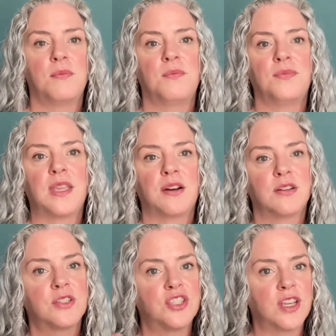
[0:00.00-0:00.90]
They
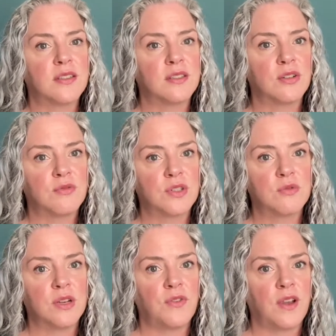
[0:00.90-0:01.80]
are just over
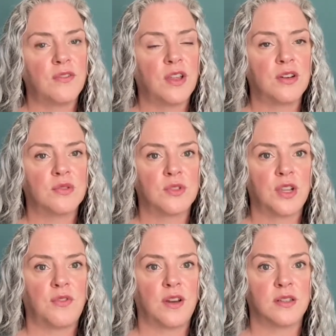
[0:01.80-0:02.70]
$25, which I
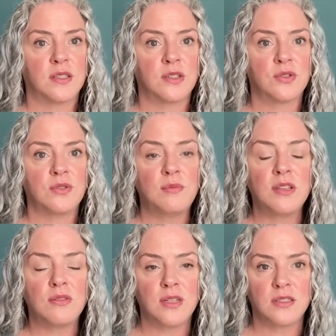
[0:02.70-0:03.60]
find is
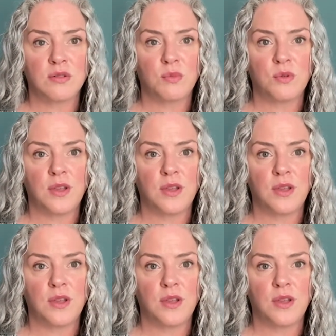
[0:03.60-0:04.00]
extremely reasonable,